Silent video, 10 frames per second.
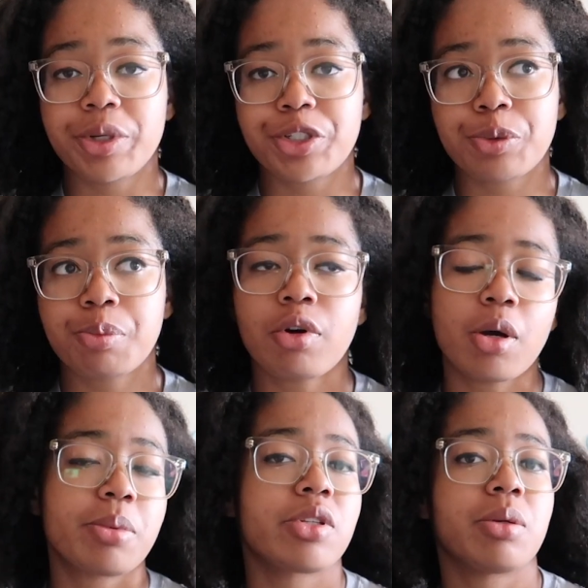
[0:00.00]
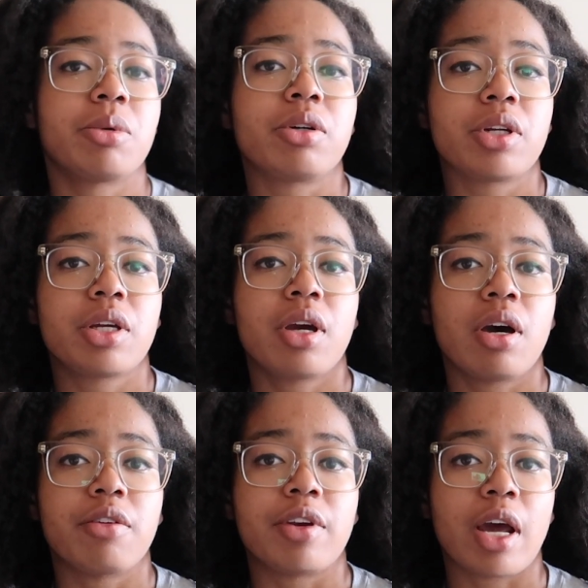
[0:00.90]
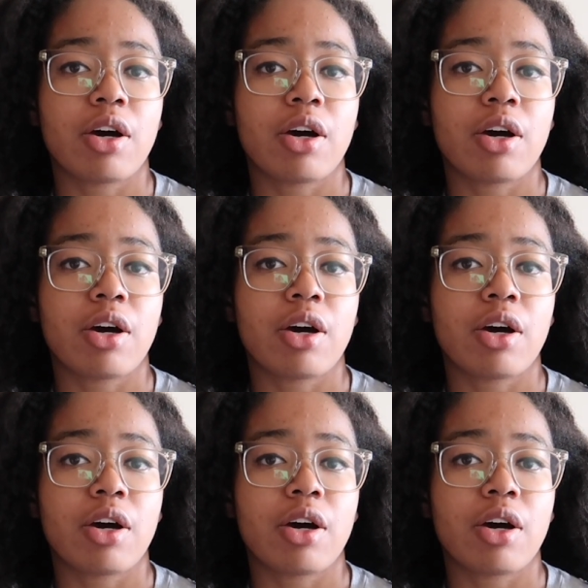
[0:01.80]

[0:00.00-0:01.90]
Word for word: which probes the ability of an